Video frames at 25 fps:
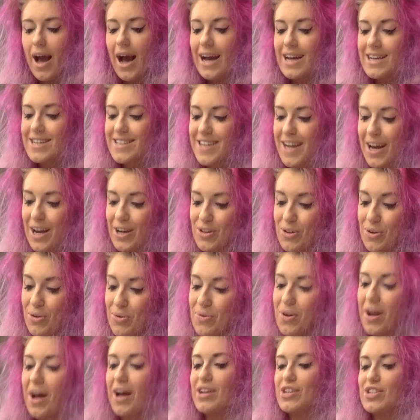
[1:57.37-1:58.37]
I sent
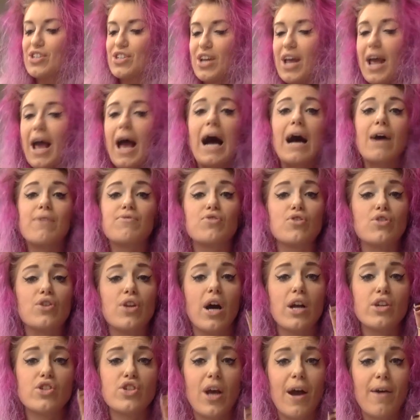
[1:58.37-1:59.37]
you nudge after
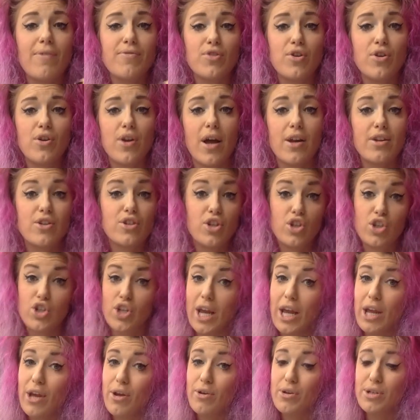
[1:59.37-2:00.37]
nudge after nudge to
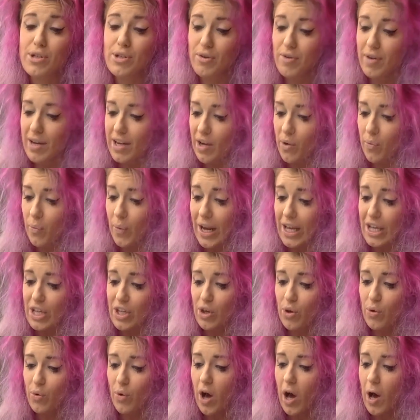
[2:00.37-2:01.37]
shake your screen and
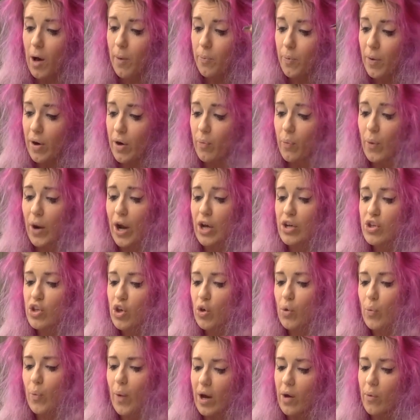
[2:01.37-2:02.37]
wake you up. Where were
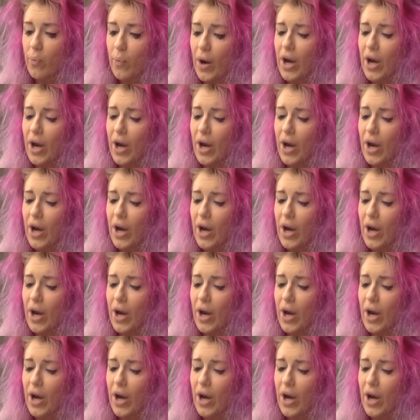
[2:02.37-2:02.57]
you? Where